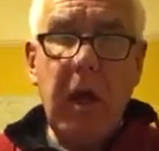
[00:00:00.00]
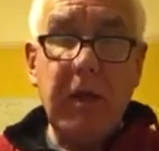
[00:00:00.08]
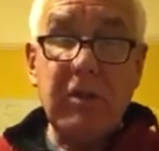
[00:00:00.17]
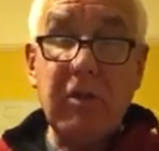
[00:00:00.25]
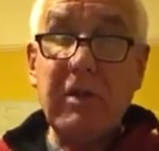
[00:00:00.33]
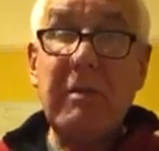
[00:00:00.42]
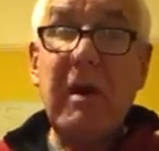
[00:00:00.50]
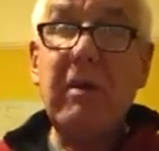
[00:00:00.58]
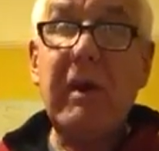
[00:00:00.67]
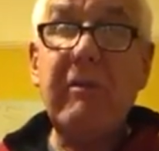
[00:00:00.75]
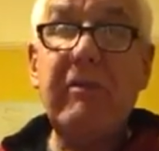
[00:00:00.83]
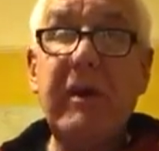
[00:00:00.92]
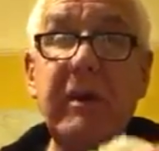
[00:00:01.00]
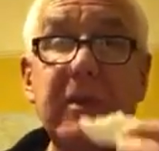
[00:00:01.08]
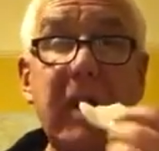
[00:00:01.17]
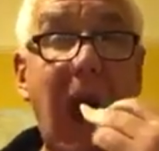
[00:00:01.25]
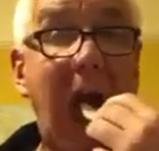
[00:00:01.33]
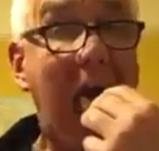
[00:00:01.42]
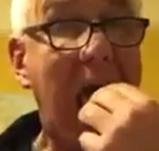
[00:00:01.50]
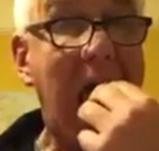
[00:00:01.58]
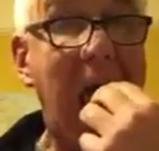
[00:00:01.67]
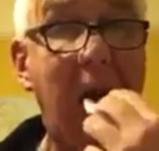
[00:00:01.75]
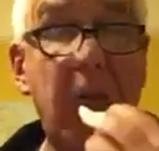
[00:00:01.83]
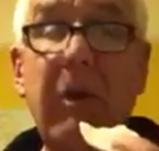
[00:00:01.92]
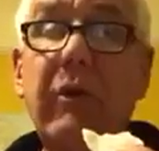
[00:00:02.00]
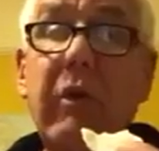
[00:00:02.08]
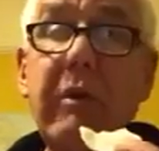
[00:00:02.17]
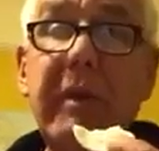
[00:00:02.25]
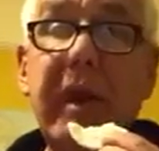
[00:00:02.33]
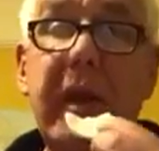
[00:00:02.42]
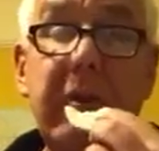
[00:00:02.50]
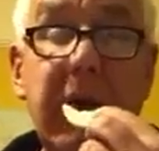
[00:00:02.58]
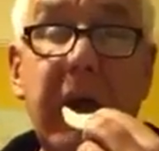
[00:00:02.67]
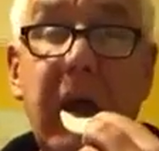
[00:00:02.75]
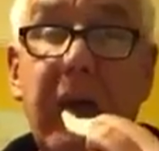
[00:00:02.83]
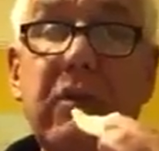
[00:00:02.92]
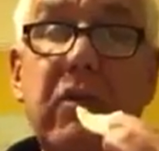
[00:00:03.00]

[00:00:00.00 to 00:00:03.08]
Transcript: It's not something I can get fixed. Well, not at the minute anyway. I've